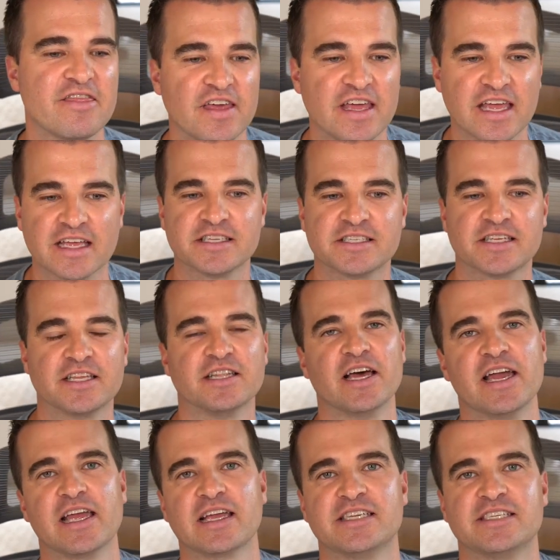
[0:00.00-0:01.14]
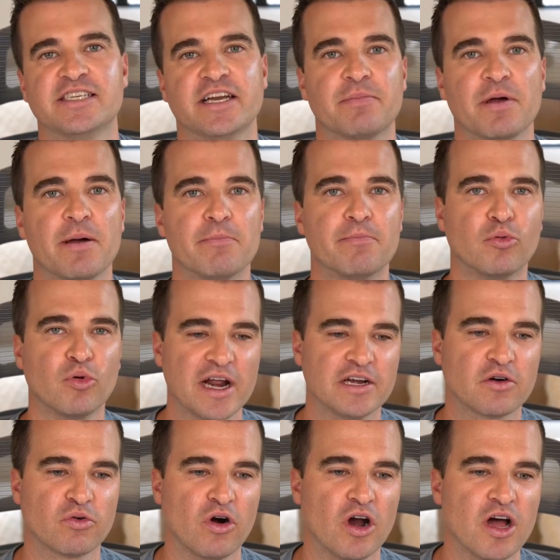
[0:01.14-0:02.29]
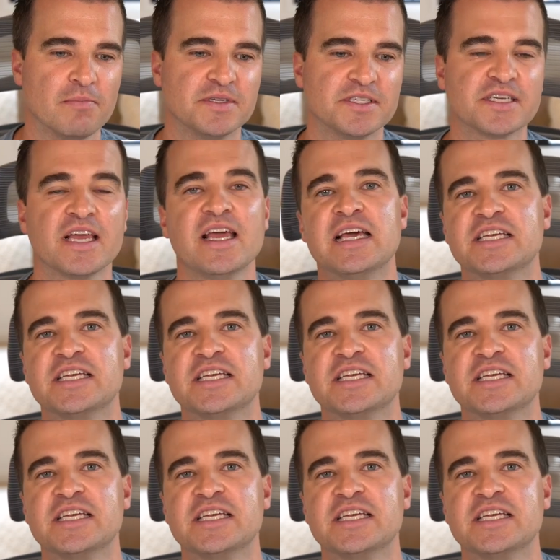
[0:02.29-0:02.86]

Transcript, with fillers: things like set up breadcrumbs